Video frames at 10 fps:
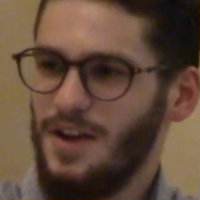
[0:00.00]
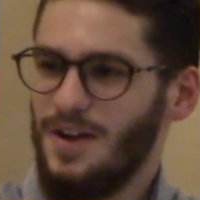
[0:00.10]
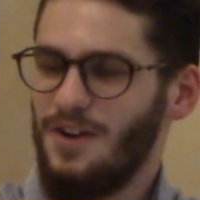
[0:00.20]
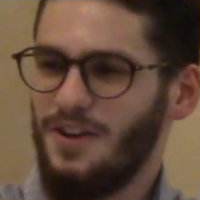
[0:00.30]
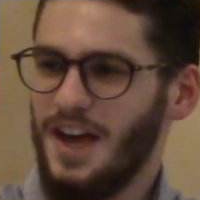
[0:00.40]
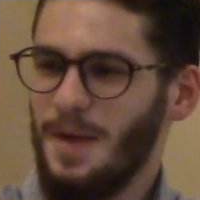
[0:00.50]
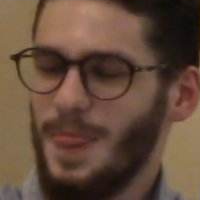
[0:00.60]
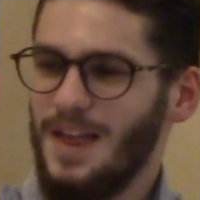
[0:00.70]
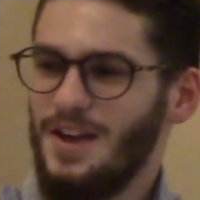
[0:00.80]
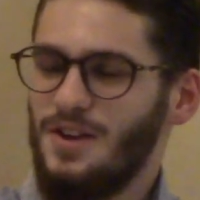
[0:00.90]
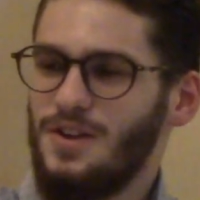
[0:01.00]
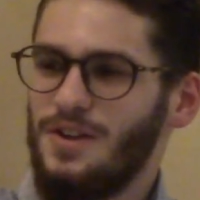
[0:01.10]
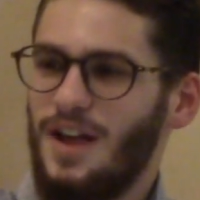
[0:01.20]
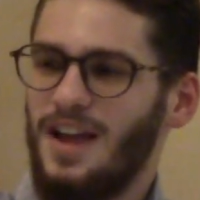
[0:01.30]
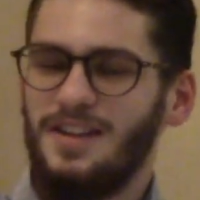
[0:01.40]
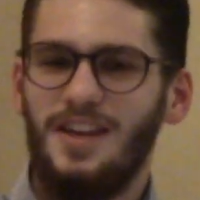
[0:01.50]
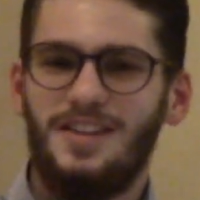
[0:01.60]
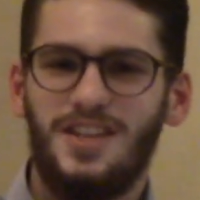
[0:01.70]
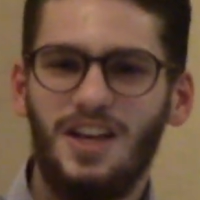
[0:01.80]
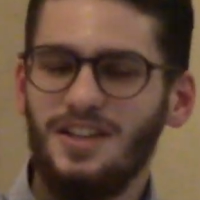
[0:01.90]
Okay? And he
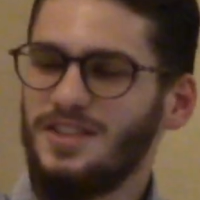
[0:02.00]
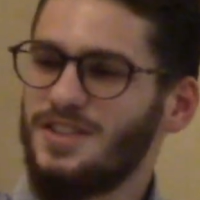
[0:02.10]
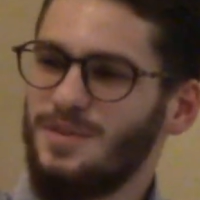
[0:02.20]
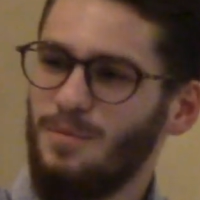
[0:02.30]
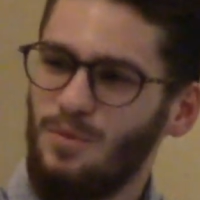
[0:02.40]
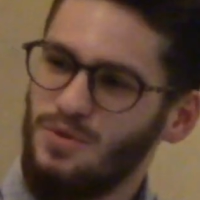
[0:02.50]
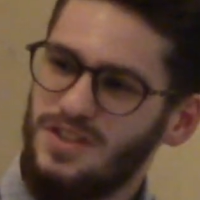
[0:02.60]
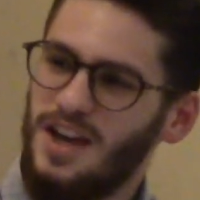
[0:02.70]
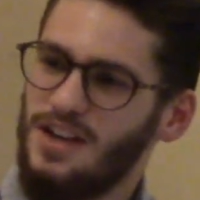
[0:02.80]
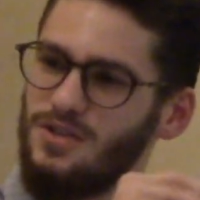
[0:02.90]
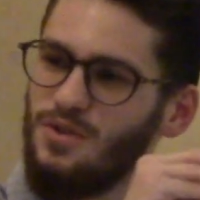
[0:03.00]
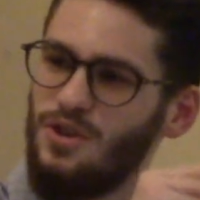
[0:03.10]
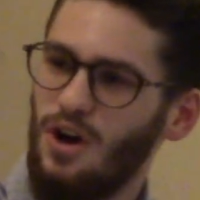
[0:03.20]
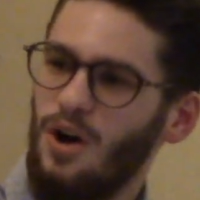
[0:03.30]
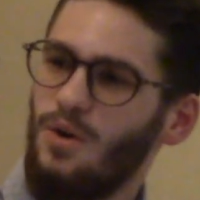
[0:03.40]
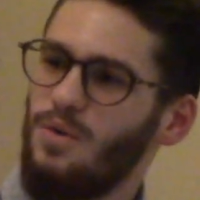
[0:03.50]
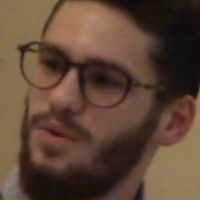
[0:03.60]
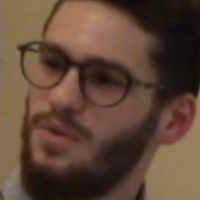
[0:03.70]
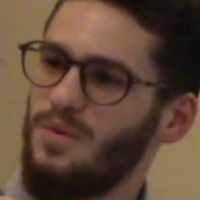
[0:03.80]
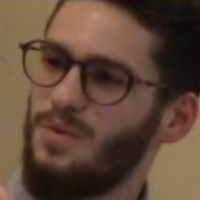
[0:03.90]
tells Musa to
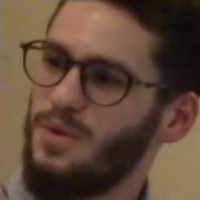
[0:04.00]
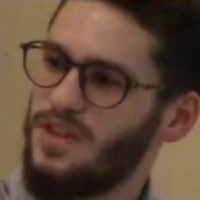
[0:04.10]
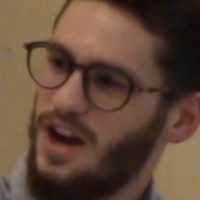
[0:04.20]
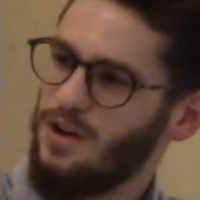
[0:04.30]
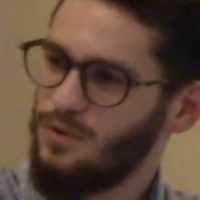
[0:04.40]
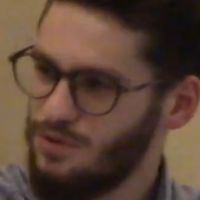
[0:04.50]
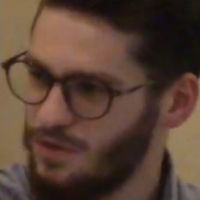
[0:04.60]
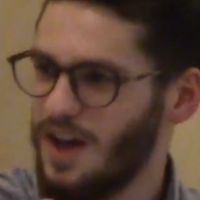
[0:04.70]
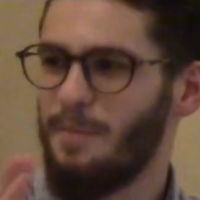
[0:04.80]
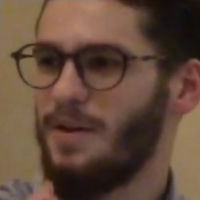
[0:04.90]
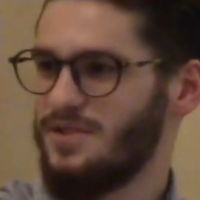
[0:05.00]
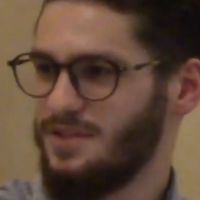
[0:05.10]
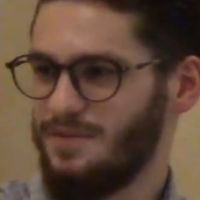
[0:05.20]
go with Harun to that mountain.